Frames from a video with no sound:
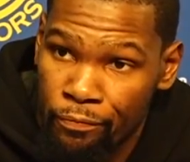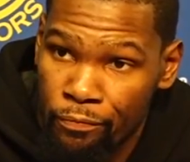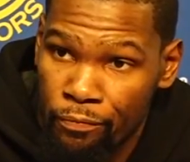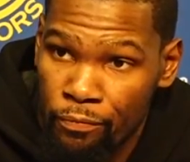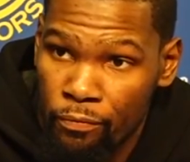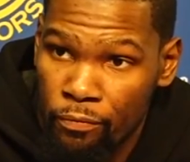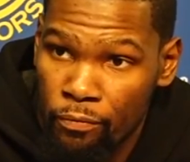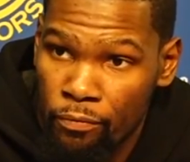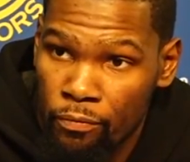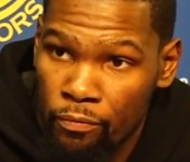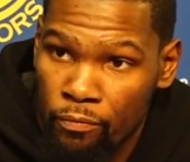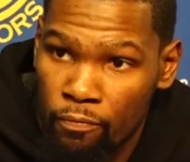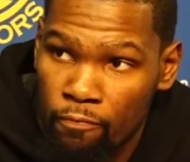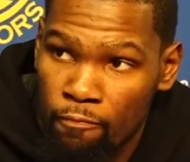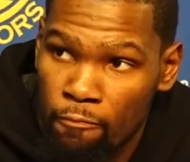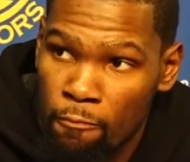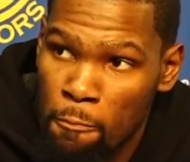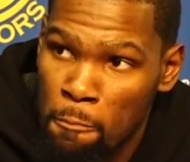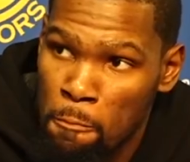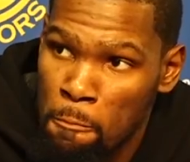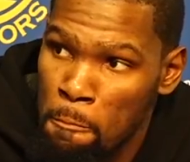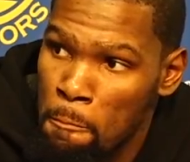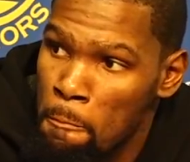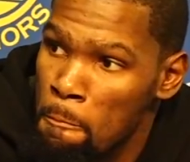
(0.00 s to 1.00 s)

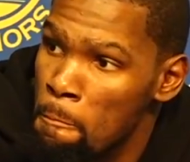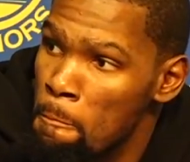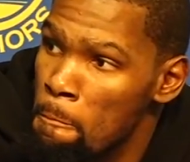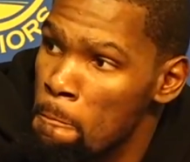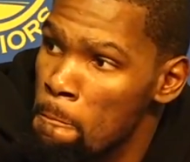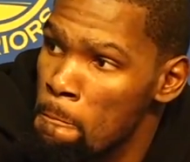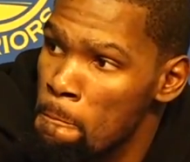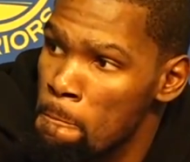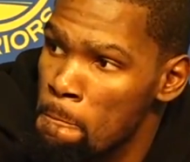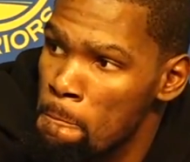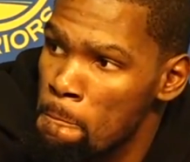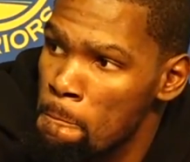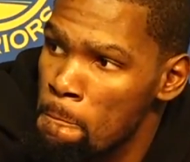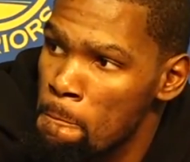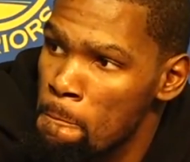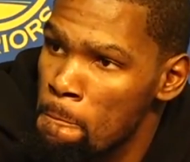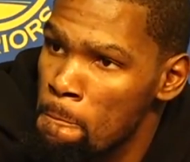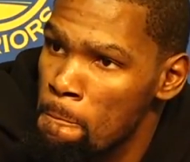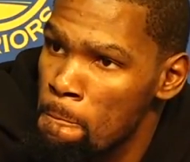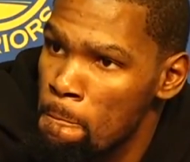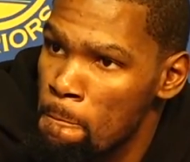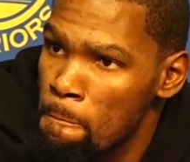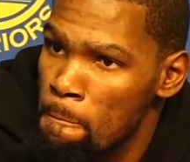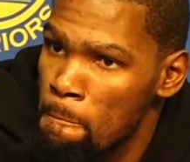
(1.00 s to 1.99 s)

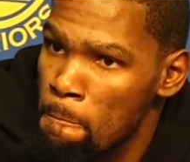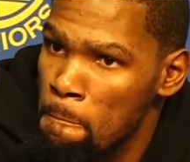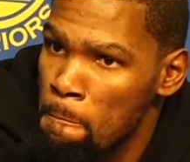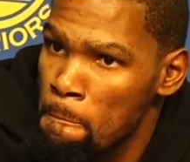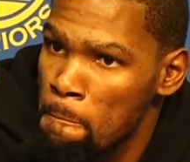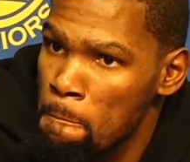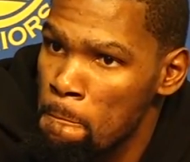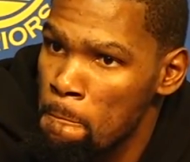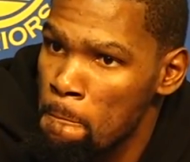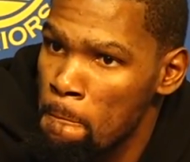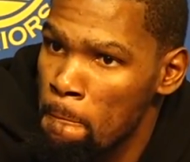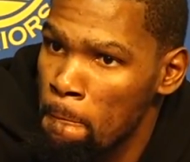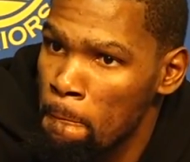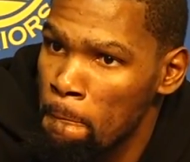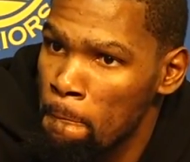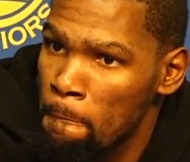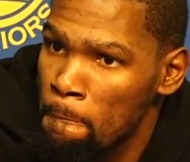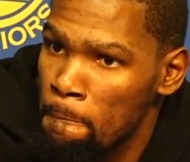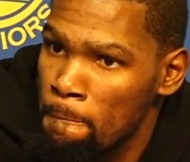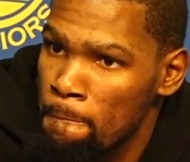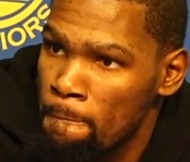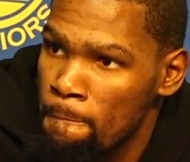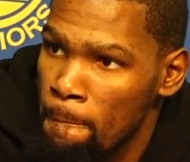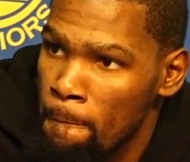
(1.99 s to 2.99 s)

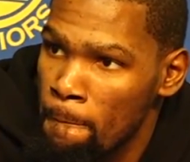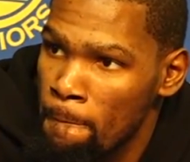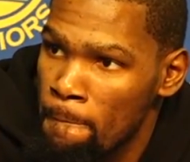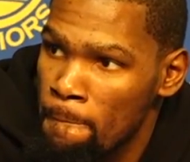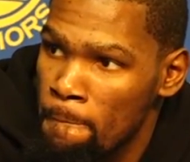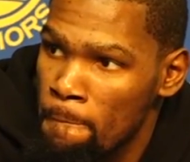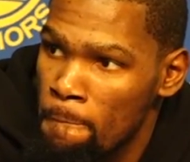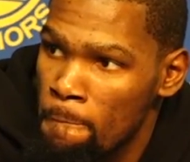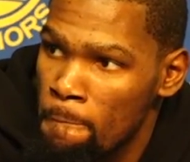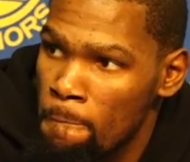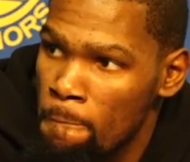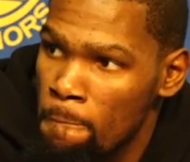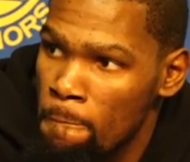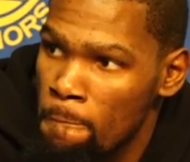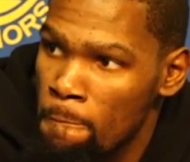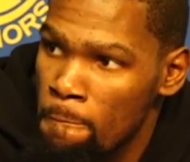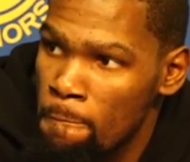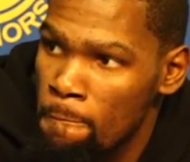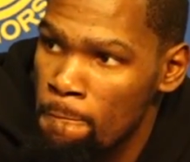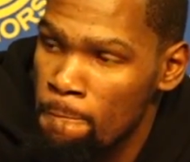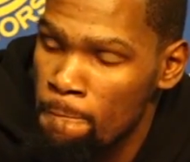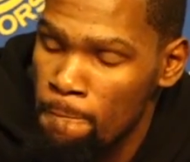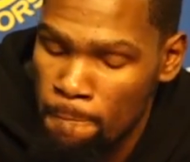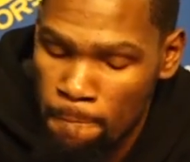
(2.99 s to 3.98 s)

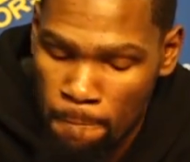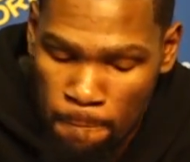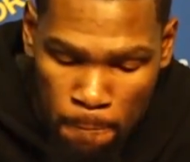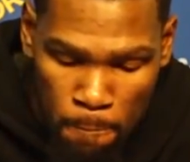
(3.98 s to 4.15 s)
[no speech]